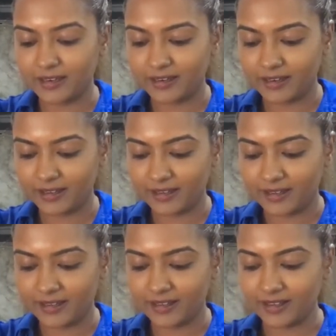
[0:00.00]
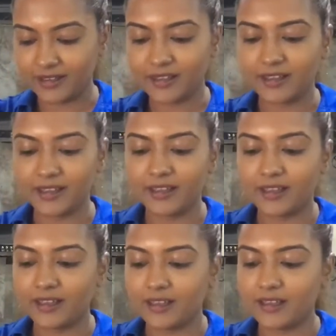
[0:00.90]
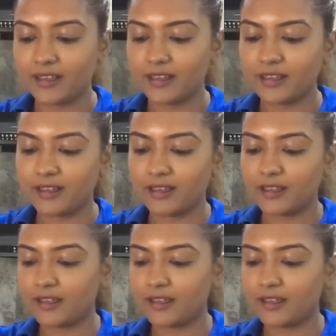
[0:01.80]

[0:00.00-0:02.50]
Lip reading: Nothing is said.